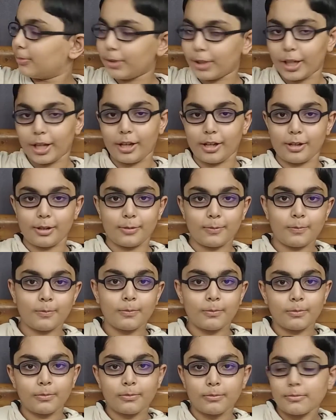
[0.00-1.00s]
There.
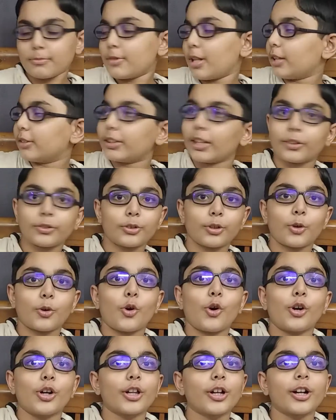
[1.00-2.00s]
That's the
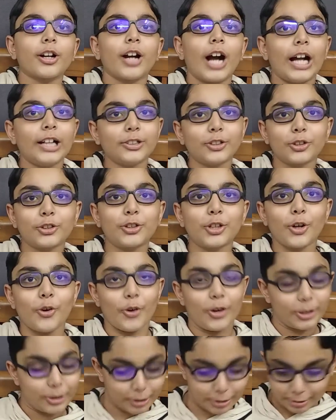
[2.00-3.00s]
road. I just threw
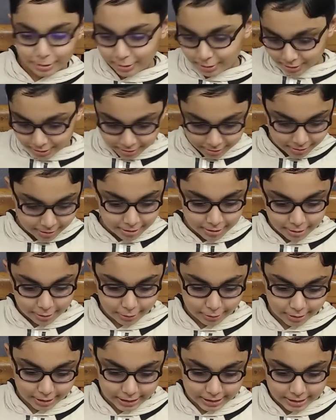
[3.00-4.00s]
it.
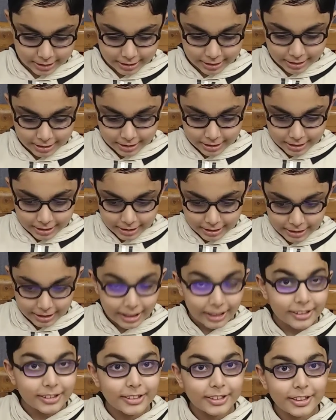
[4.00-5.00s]
Okay.
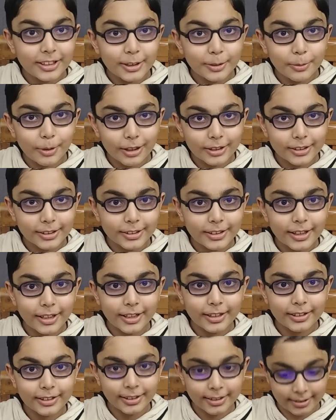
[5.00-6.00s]
Let's see what's
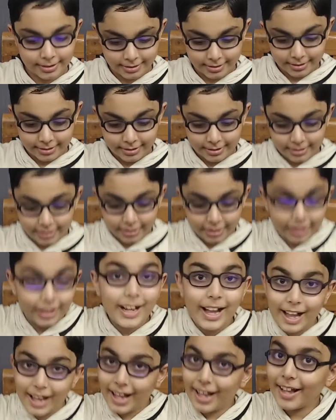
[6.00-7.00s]
this.
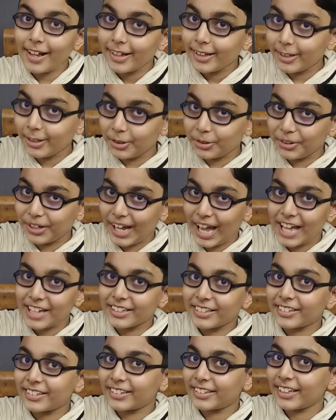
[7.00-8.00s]
You
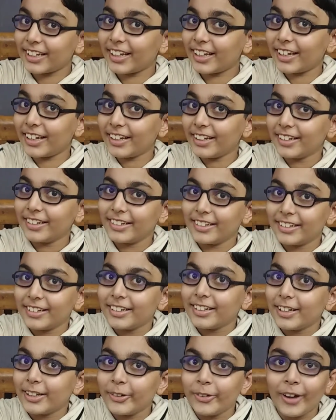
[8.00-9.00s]
can't see.
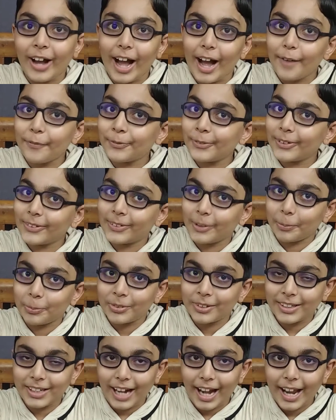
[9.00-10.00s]
You have to
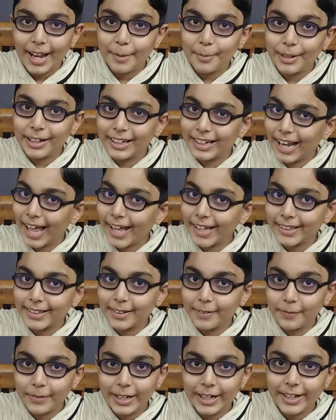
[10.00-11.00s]
subscribe and like
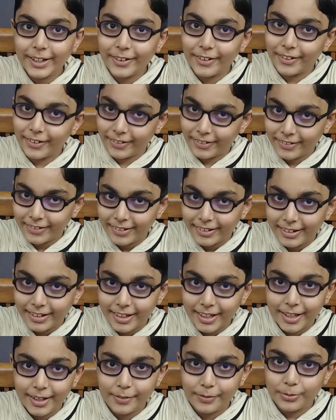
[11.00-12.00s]
the video
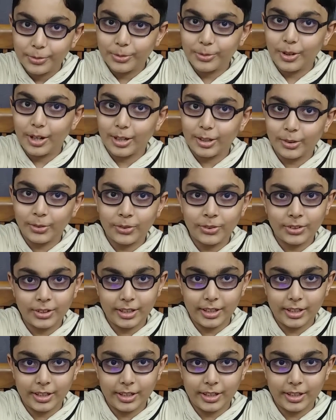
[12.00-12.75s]
if you want to see.